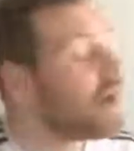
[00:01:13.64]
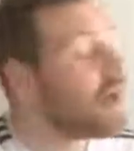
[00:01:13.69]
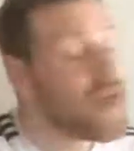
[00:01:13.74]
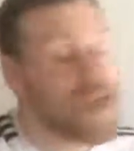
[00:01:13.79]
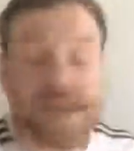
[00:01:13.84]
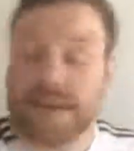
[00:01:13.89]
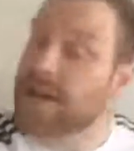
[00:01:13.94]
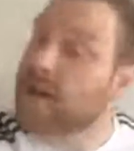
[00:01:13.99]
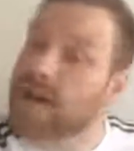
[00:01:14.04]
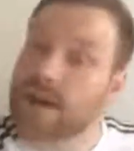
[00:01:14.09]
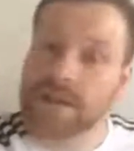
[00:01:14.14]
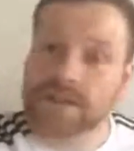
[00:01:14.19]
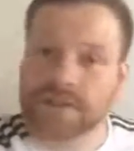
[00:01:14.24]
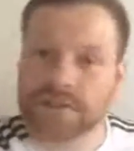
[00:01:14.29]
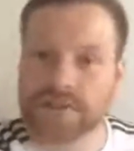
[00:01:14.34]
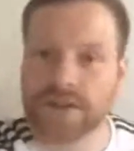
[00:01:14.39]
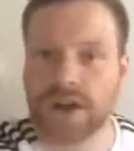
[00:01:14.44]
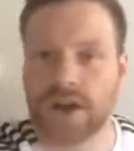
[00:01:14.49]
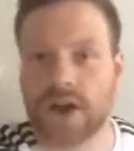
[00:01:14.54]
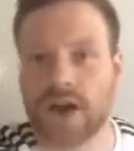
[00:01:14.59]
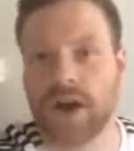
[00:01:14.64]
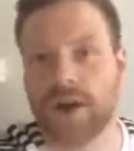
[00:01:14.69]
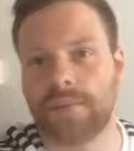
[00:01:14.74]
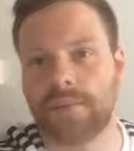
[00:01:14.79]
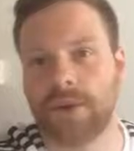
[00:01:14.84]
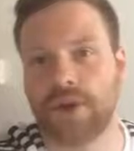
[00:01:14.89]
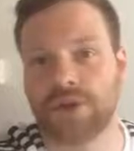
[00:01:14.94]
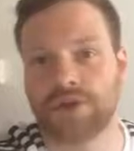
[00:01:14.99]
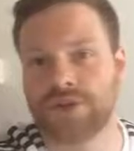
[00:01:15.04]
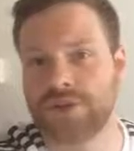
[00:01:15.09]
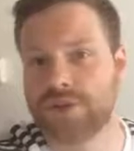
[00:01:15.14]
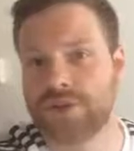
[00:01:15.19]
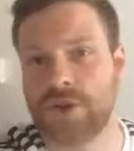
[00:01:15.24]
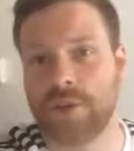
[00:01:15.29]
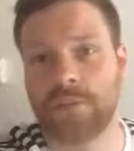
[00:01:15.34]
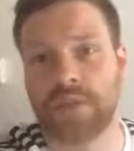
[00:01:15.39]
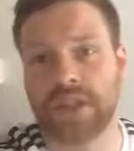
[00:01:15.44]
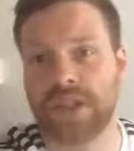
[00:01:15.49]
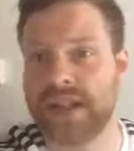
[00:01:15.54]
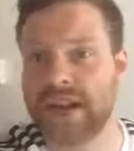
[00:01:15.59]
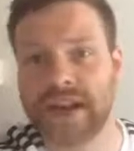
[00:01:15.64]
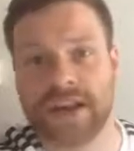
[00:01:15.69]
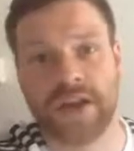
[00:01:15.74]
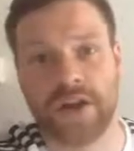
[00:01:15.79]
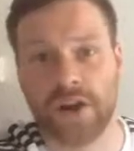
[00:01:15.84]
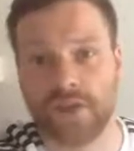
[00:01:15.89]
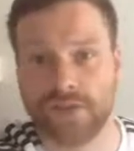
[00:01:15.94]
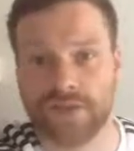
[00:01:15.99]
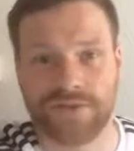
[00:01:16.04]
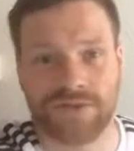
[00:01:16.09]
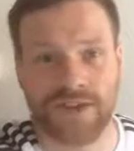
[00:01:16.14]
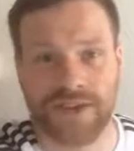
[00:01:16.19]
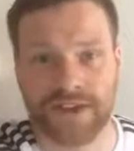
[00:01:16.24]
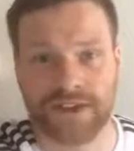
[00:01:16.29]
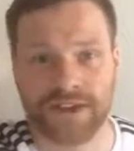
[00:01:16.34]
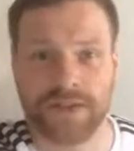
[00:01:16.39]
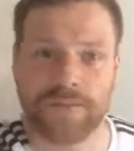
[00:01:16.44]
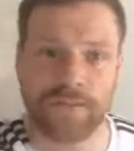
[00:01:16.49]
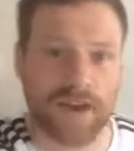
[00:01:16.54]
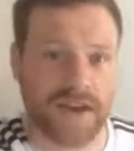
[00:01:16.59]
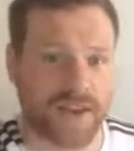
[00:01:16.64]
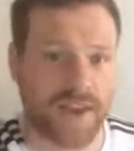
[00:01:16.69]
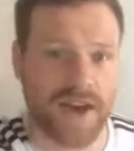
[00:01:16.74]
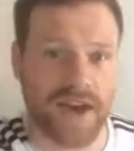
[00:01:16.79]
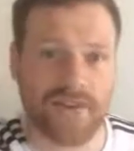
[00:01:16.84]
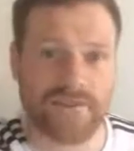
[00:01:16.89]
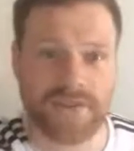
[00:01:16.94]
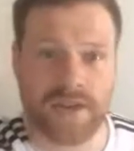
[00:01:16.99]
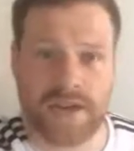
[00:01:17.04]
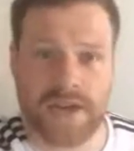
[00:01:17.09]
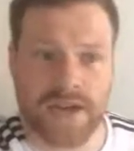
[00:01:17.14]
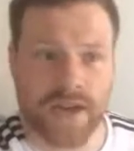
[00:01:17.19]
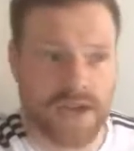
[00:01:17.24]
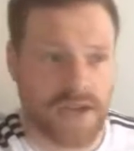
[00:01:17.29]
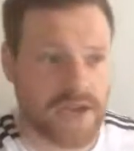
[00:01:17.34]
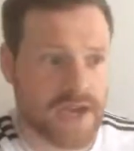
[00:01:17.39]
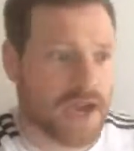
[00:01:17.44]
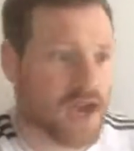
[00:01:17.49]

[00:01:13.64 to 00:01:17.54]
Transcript: hey, cats, are just completely unaffected by caffeine,